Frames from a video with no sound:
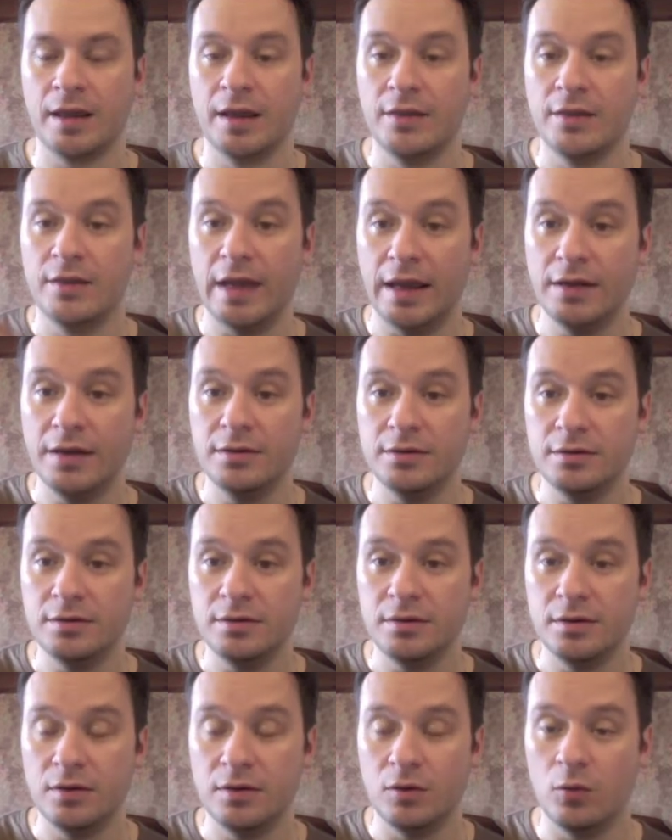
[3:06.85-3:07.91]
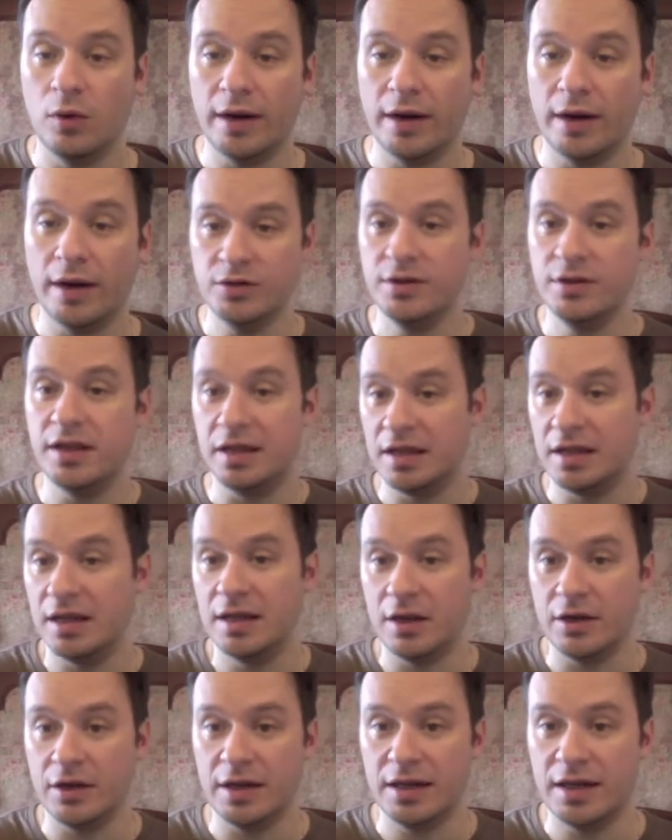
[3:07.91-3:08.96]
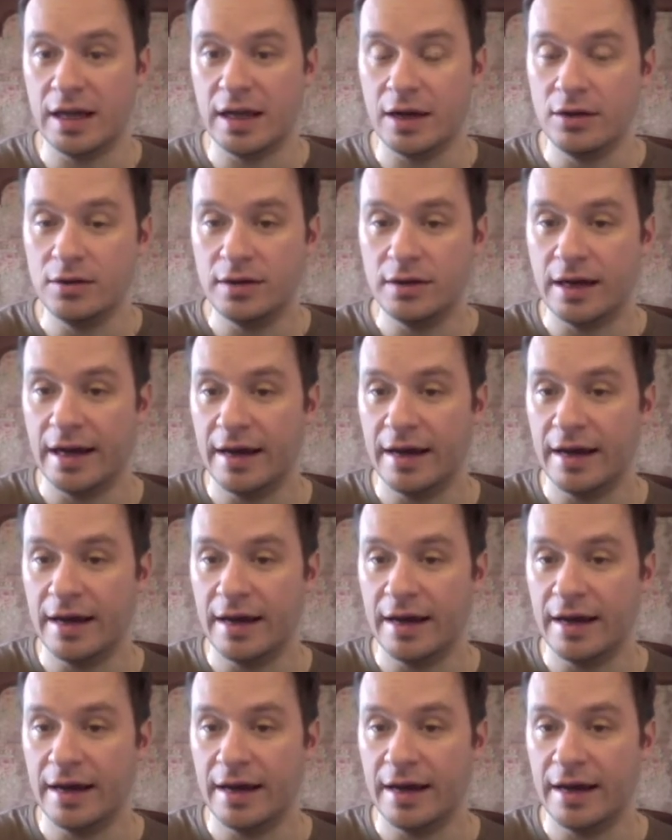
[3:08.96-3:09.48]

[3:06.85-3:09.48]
Then what I do, since it's on Excel,